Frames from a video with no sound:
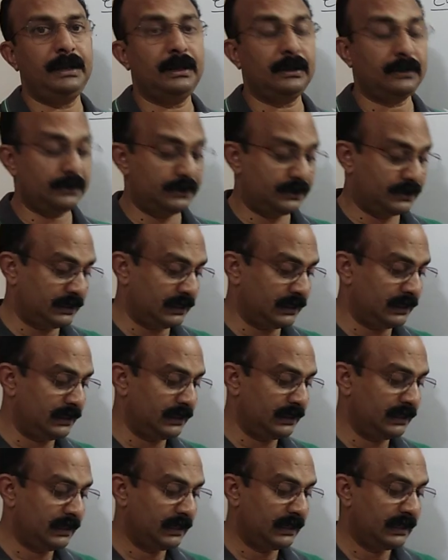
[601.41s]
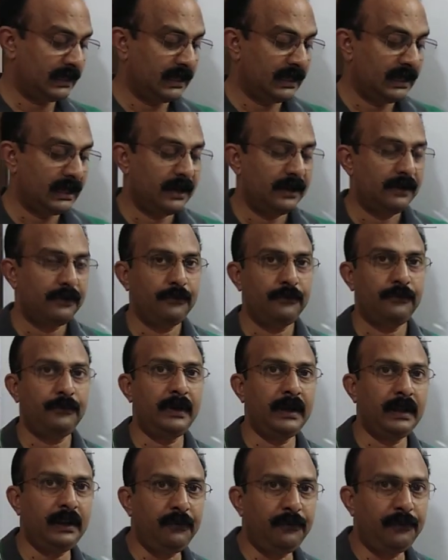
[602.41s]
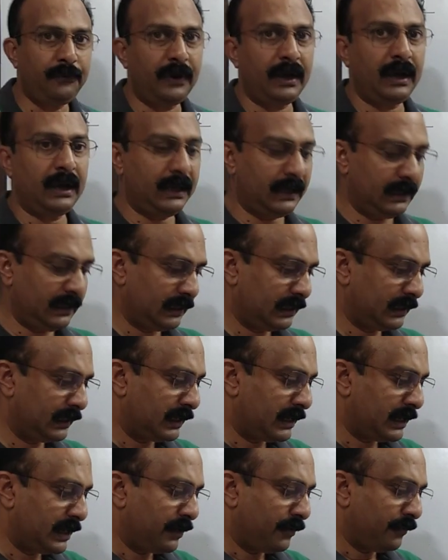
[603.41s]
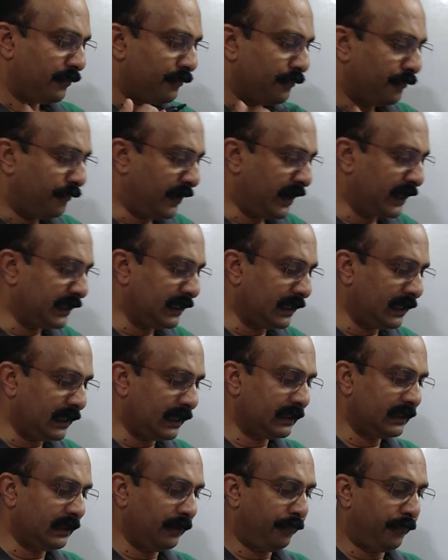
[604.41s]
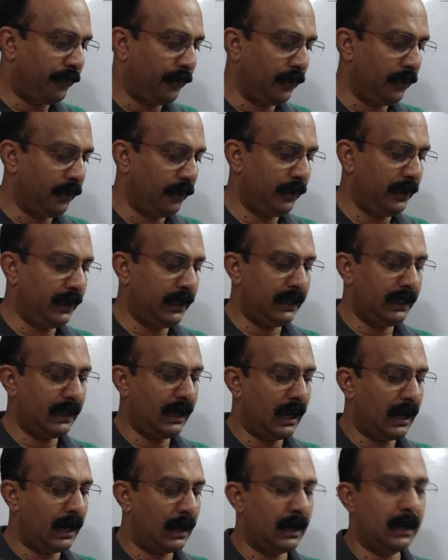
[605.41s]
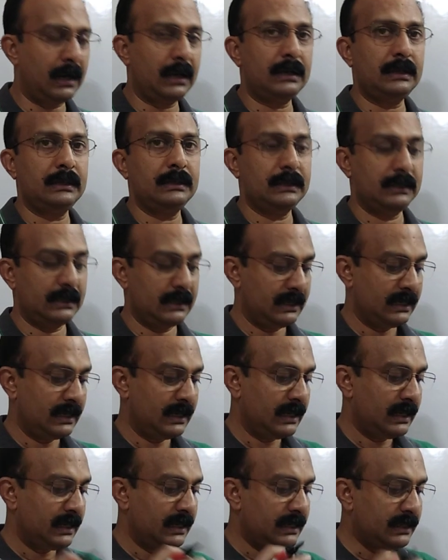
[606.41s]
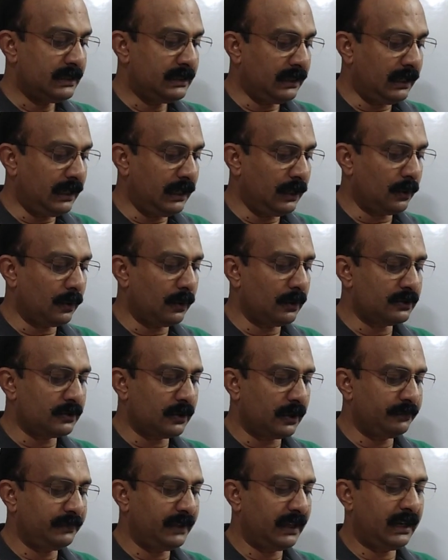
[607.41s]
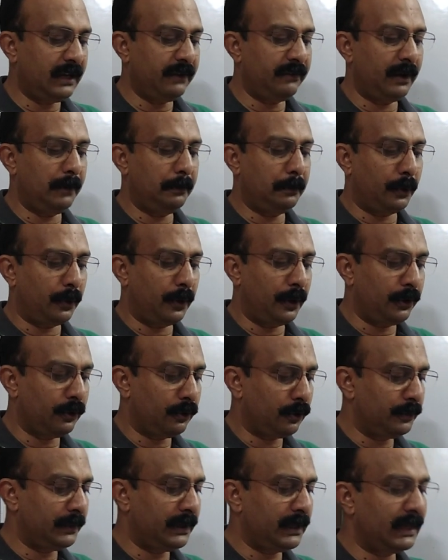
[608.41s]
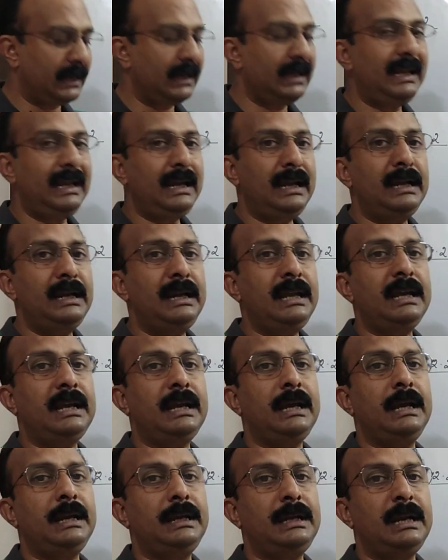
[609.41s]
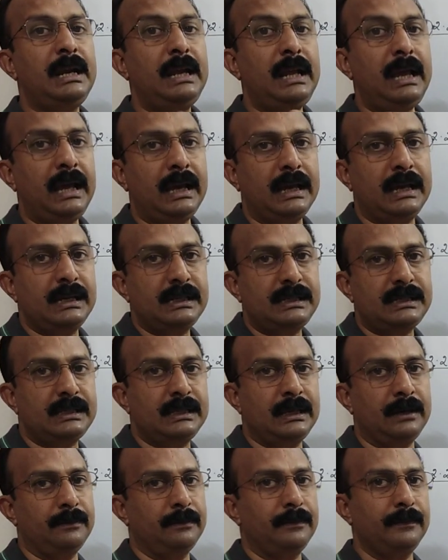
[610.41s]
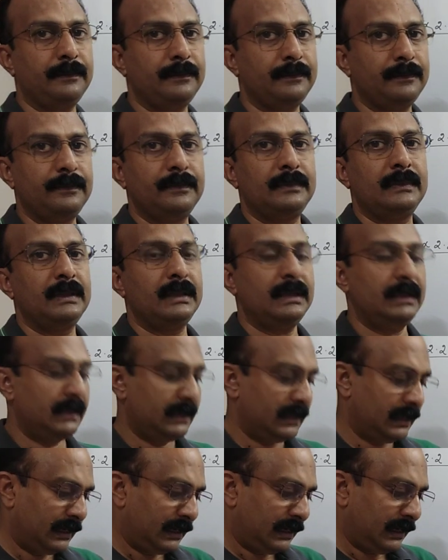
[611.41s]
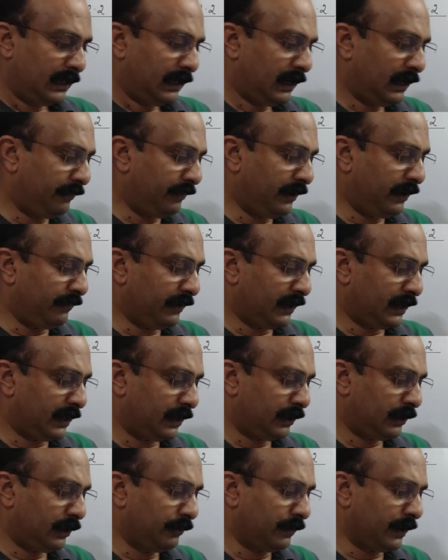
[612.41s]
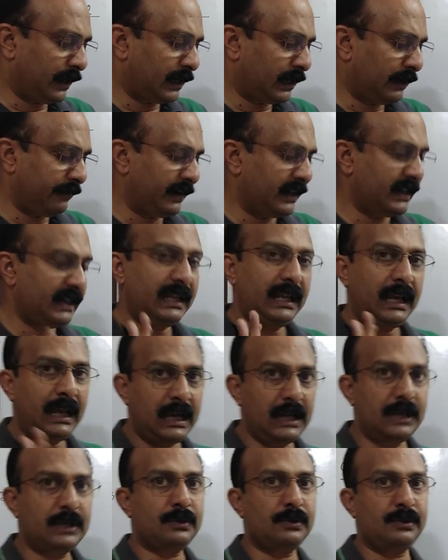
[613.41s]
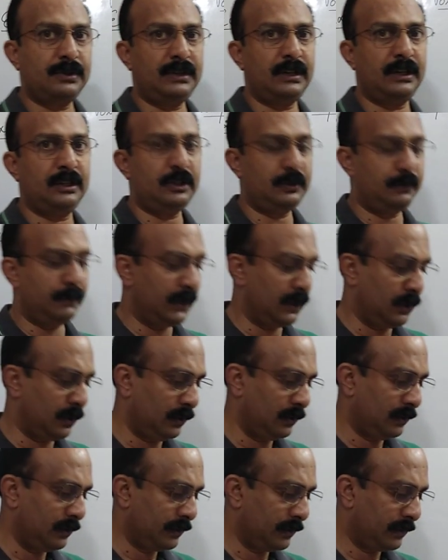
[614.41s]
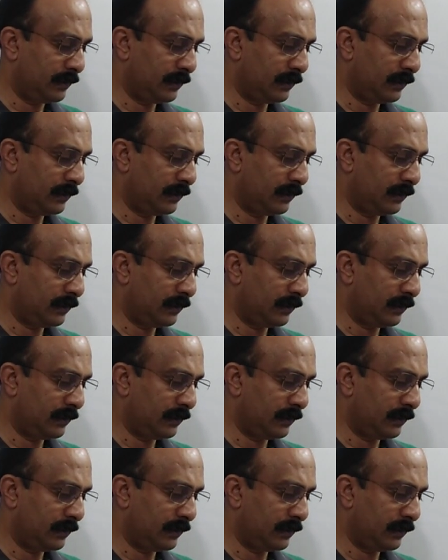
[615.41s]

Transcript: the question, verify whether the following are zeros of the given polynomial indicated against the. Everywhere you are given 8 questions below.